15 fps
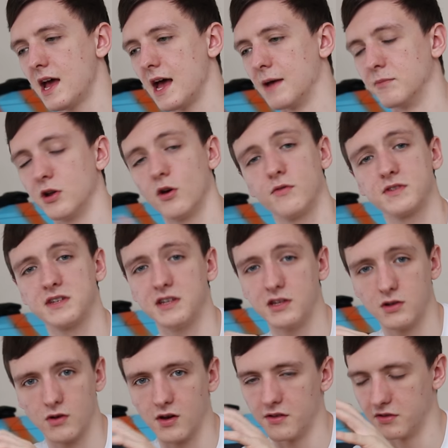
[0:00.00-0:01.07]
Now
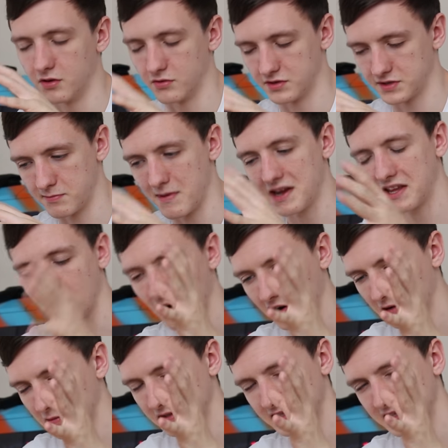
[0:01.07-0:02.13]
obviously there's many
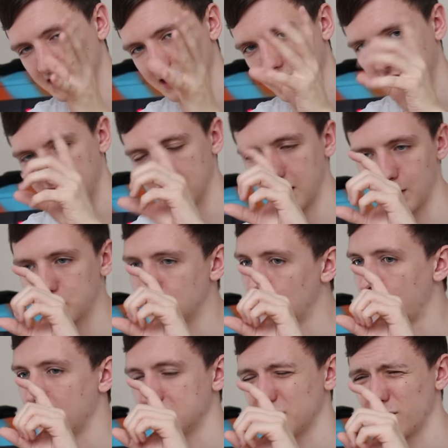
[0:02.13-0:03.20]
arguments to say the
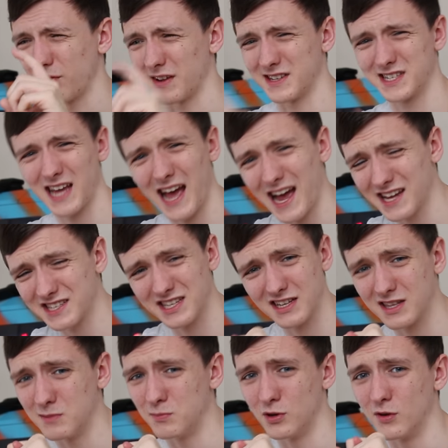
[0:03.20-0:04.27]
laptop has a
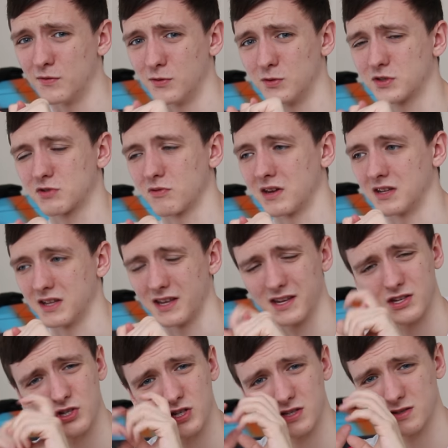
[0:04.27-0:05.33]
fantastically beautiful screen. Like,
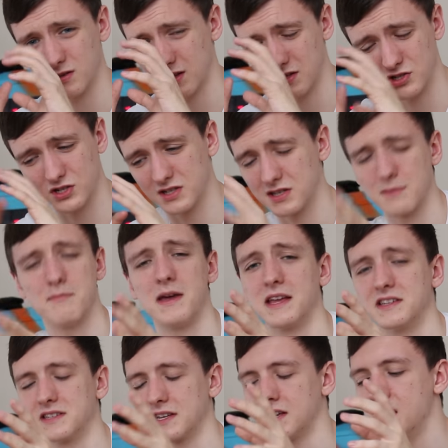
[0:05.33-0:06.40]
it's just
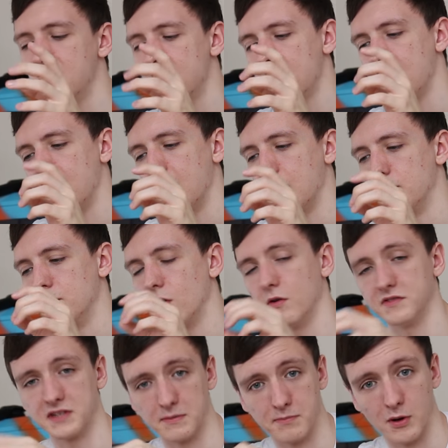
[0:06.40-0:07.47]
amazing.
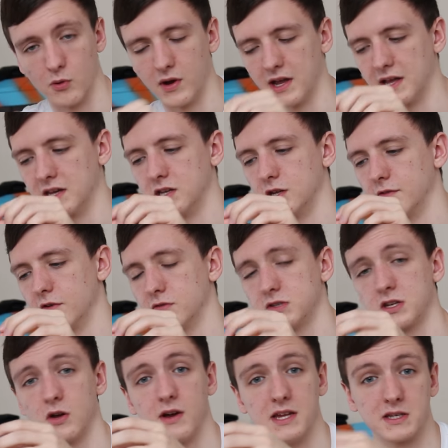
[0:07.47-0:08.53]
Obviously built in, you've
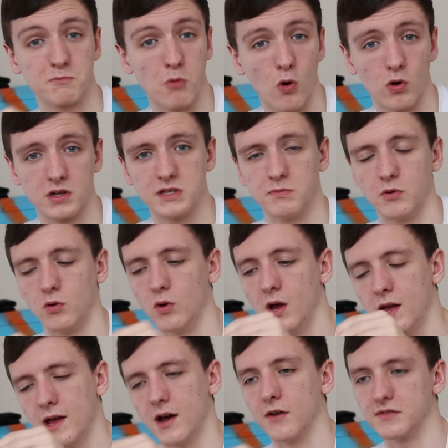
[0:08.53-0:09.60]
also got, it's portable,
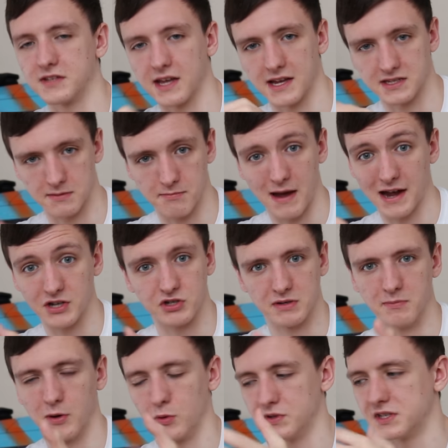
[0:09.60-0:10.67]
obviously has a battery
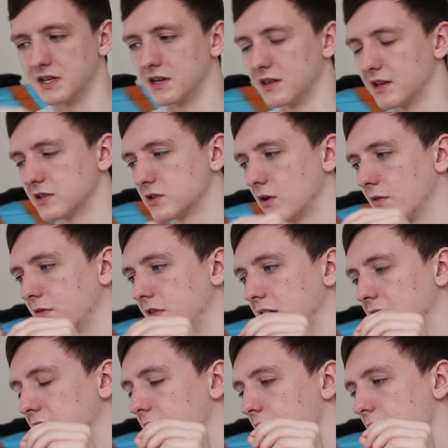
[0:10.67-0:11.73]
built in and that sort of thing.